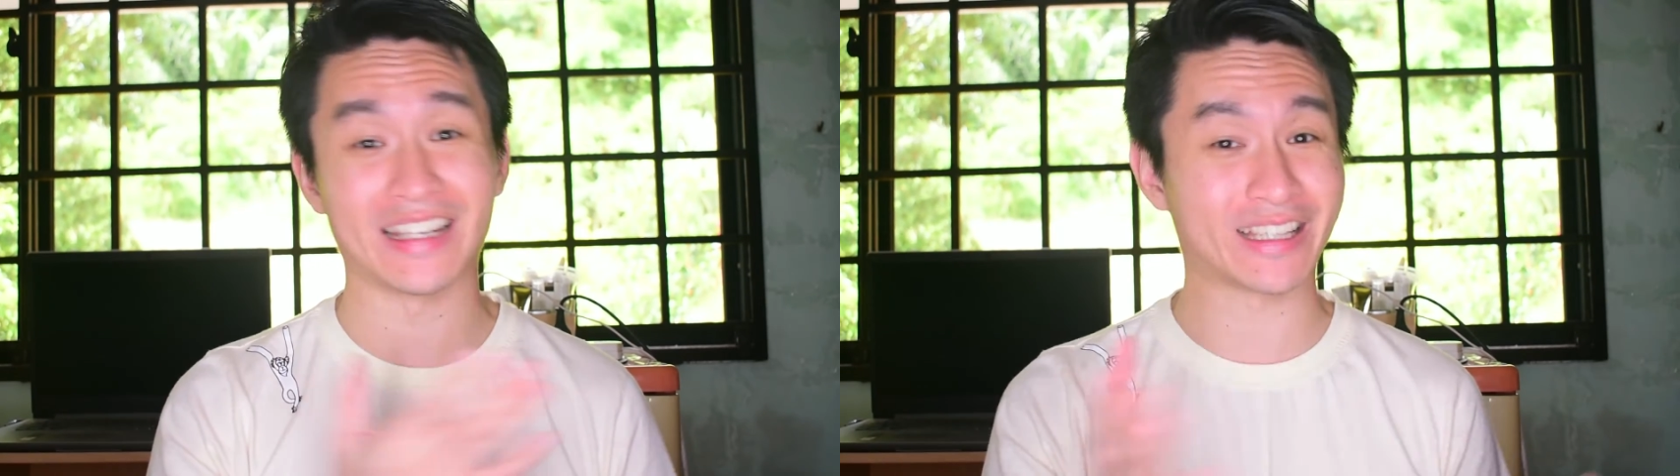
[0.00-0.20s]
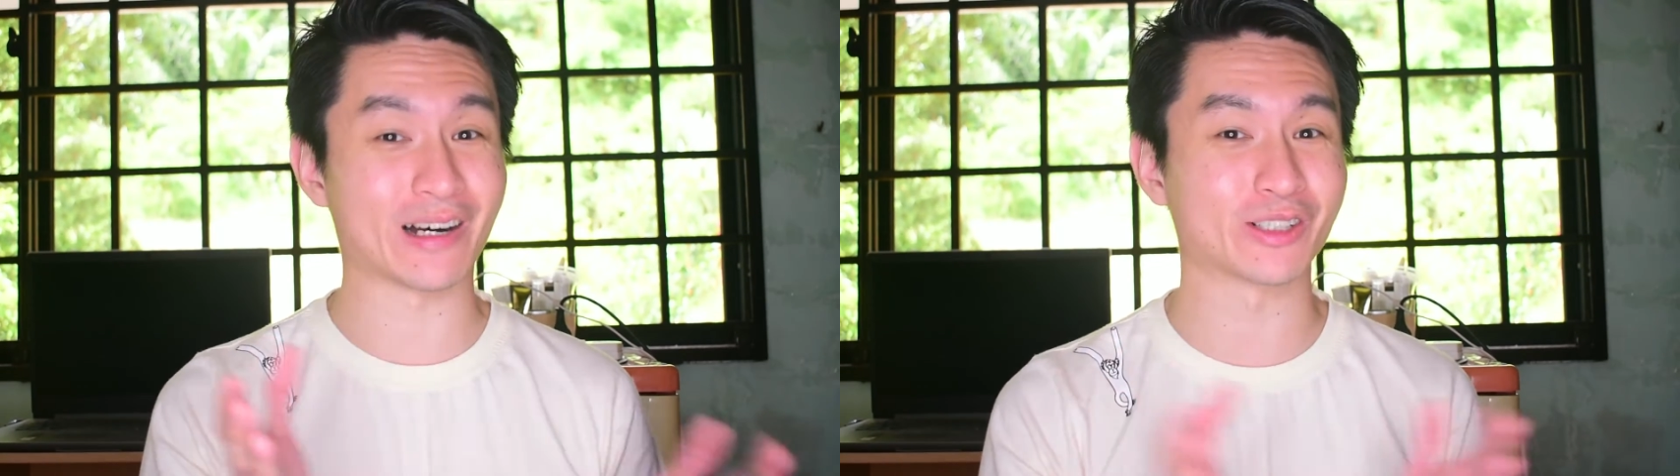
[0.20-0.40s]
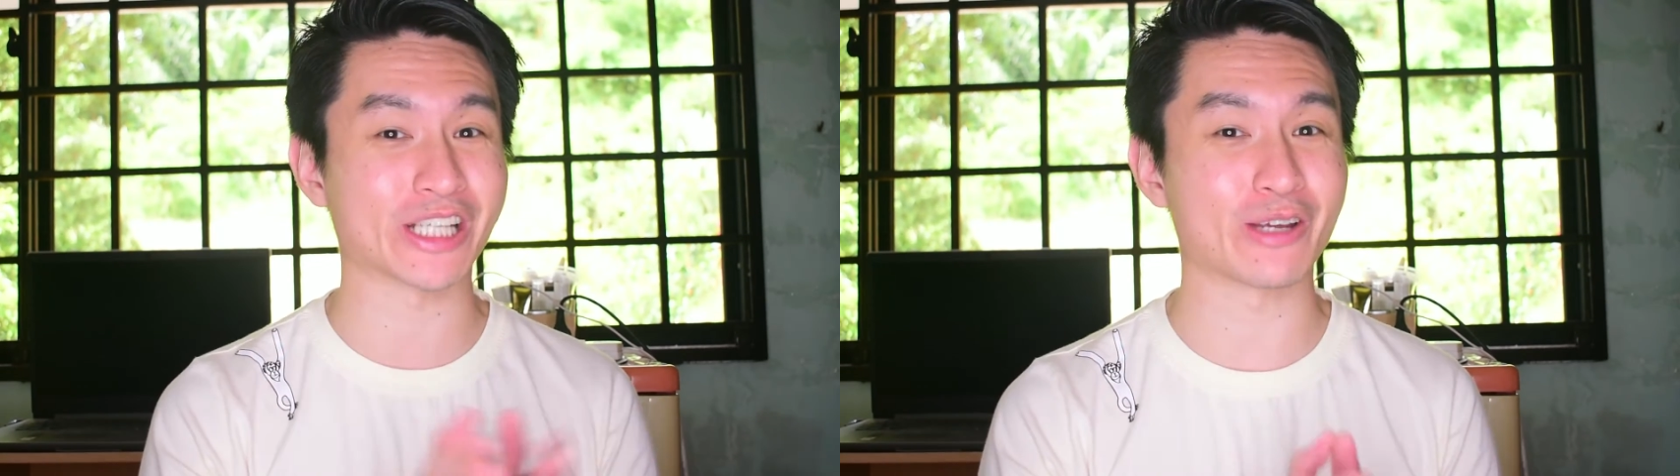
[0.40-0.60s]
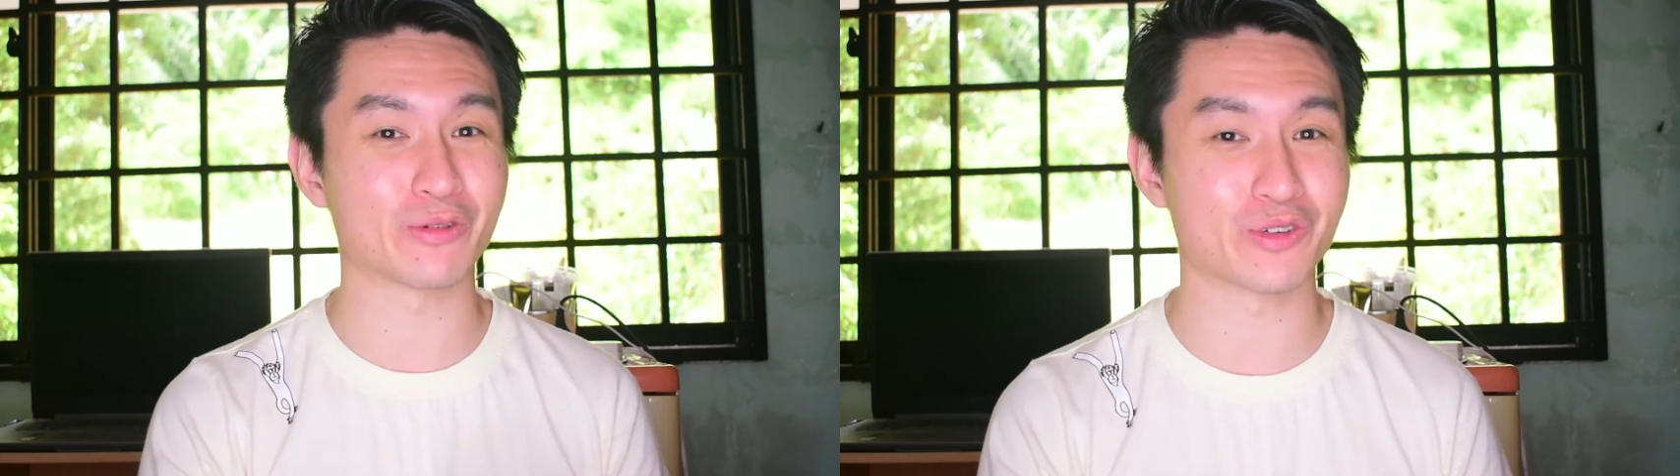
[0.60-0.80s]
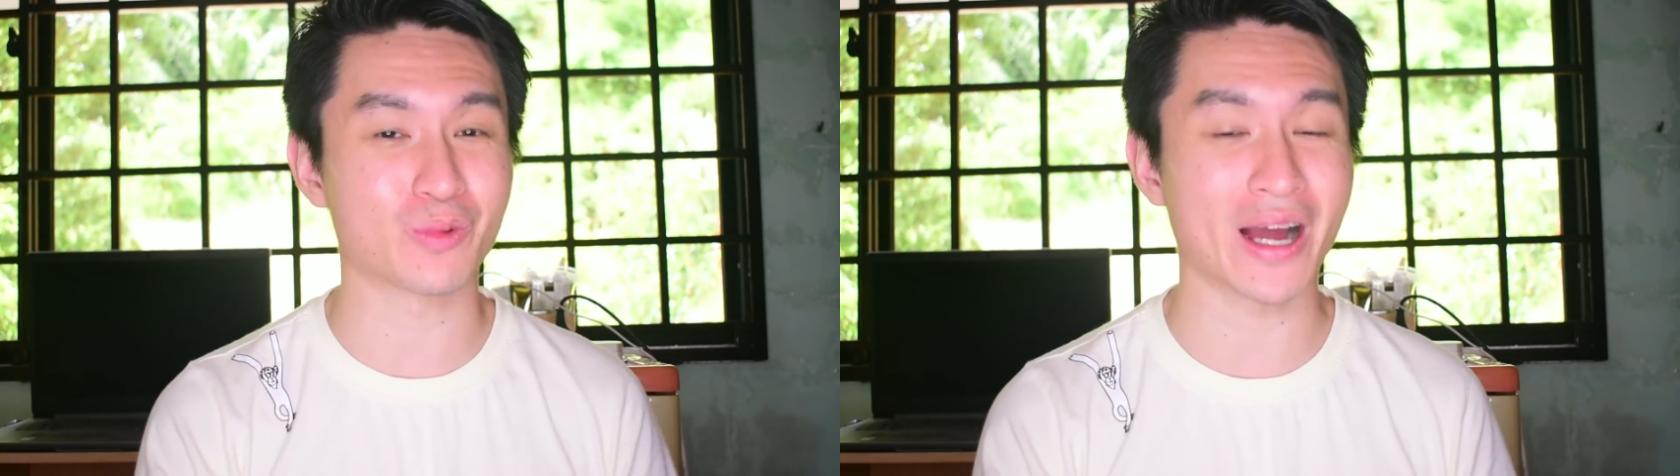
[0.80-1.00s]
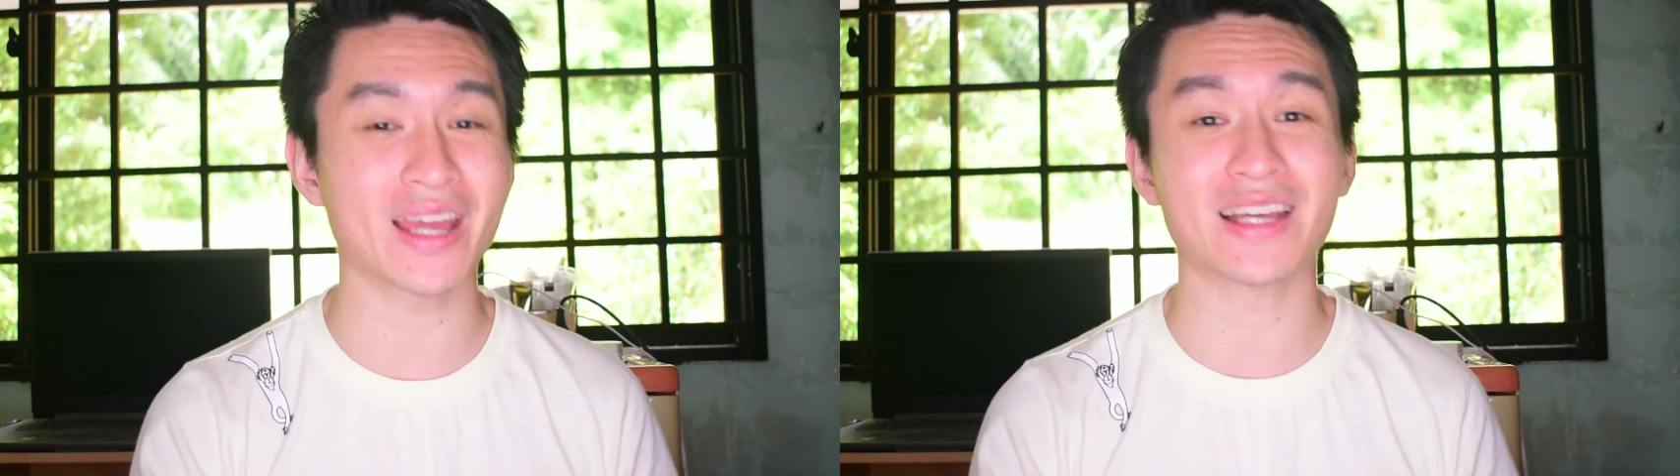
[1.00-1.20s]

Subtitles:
Later I'll share with you why.